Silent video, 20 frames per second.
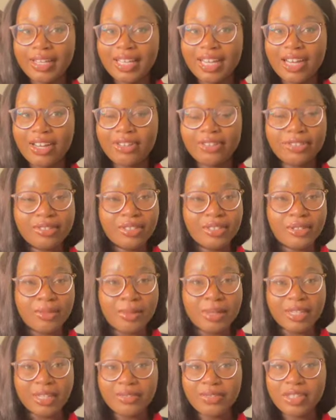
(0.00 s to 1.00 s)
know,
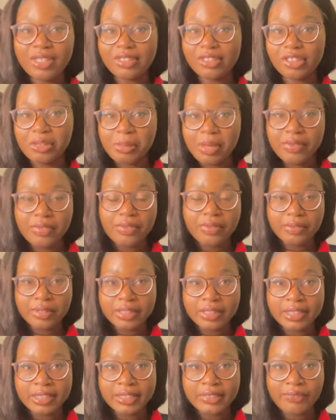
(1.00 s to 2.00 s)
but if y'all know me for
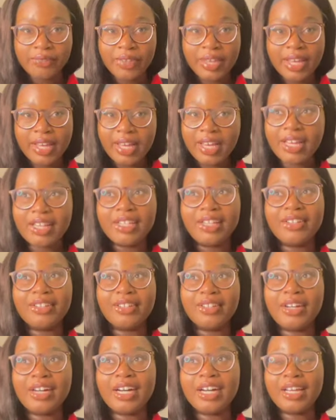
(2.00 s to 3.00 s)
real, y'all
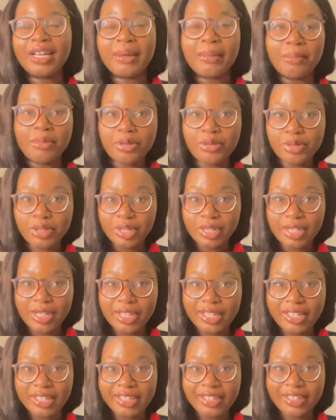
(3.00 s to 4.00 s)
know I am
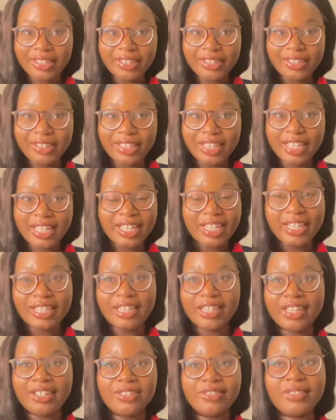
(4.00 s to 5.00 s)
bougie, okay? And
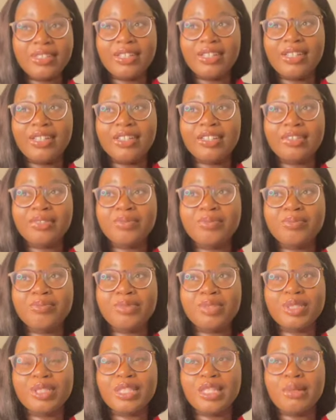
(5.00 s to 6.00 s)
I do not
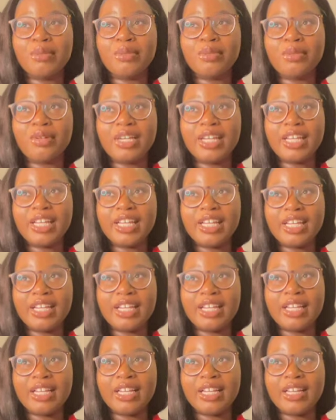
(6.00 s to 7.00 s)
see a point
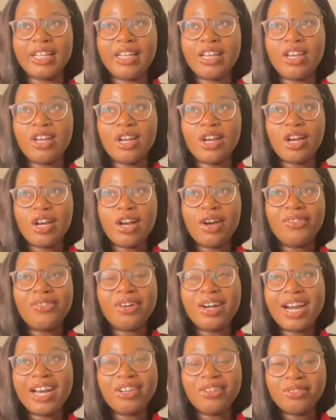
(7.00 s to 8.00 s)
in,
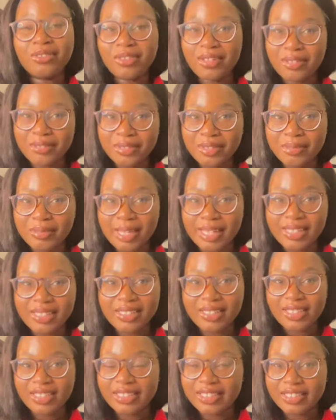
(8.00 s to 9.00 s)
well, I don't want roommates,
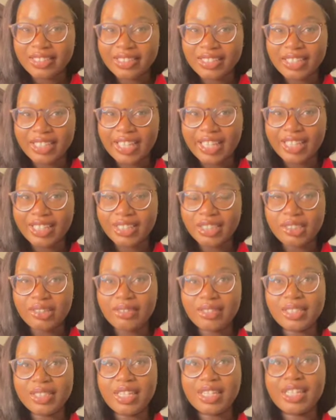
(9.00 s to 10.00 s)
honestly. So
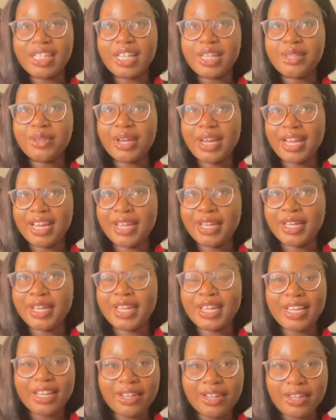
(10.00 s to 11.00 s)
it's like, either I can get a